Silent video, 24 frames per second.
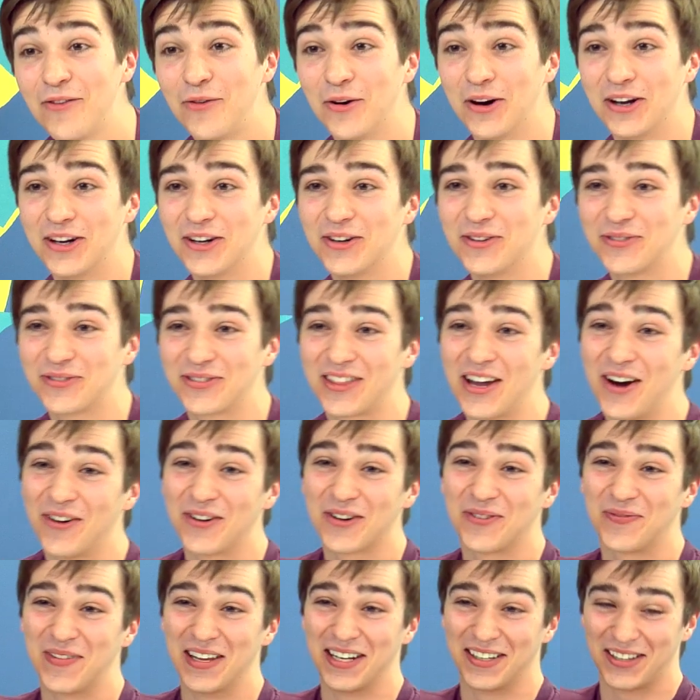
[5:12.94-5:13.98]
would have. That
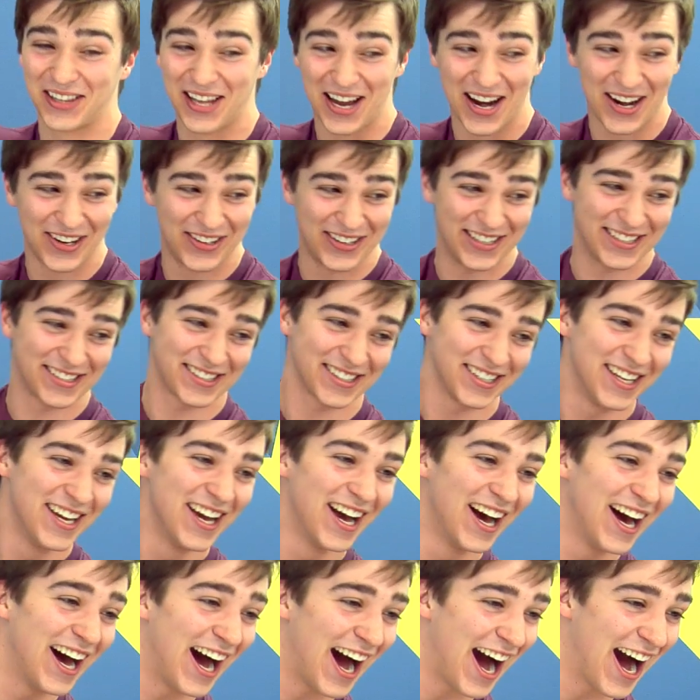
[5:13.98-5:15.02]
would have been hilarious.
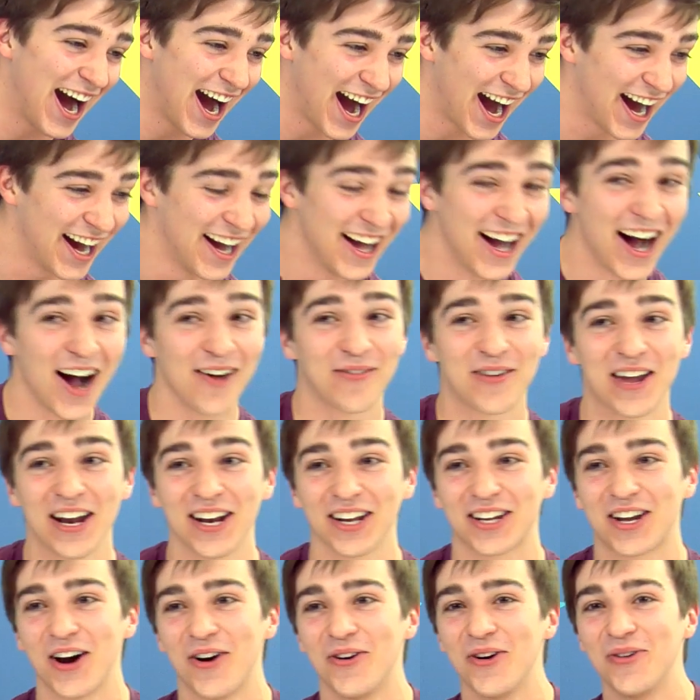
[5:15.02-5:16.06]
I'm
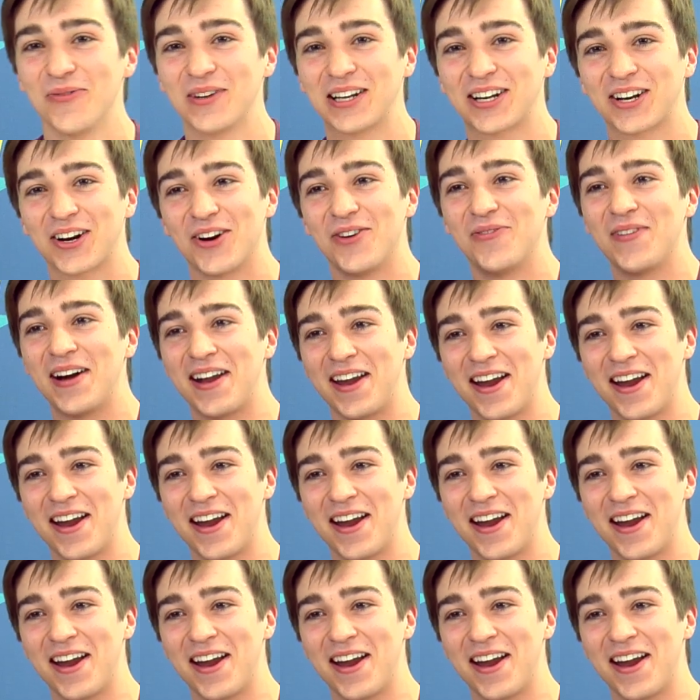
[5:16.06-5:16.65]
gonna go home and curl my